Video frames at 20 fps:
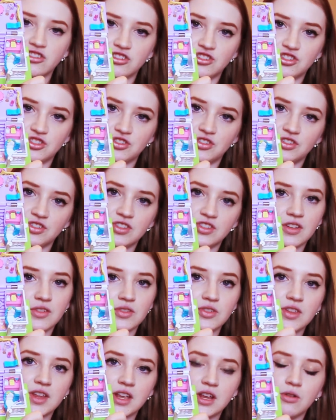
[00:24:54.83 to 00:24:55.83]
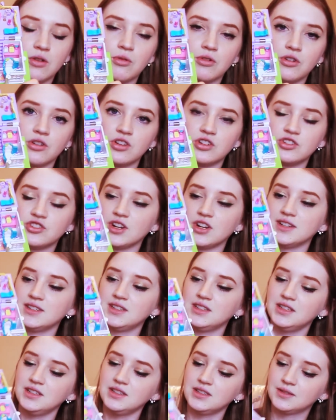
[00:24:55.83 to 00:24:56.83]
register and stuff so they can order their
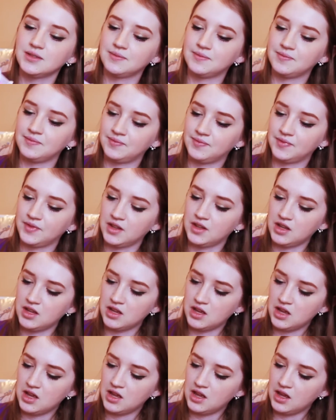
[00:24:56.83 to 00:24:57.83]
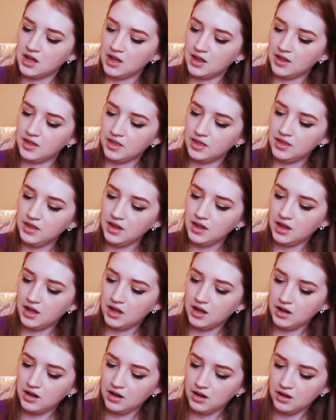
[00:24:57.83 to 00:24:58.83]
dresses. And
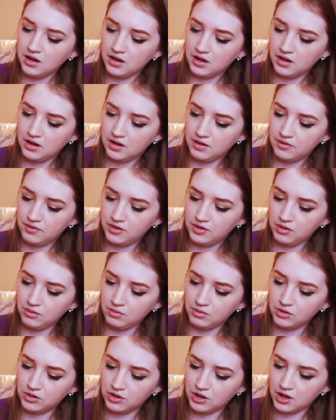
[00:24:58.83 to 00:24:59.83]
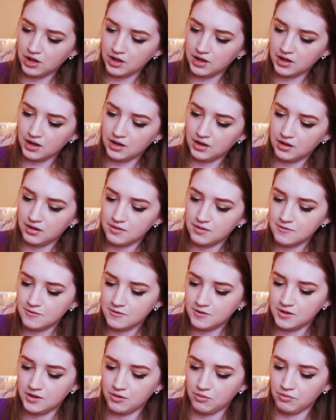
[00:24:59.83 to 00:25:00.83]
then if you look
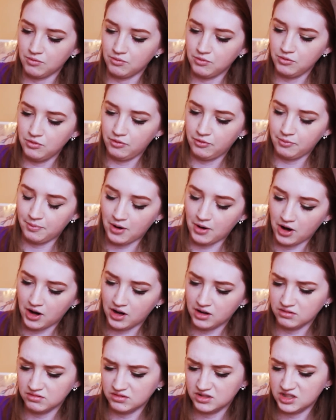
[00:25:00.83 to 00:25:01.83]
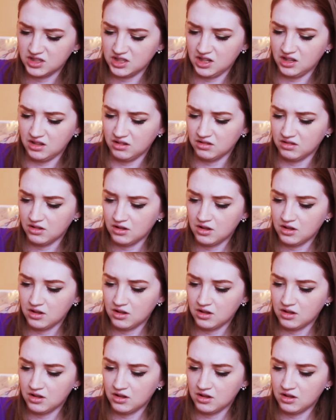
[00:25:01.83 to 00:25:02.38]
in the roof part, let's see,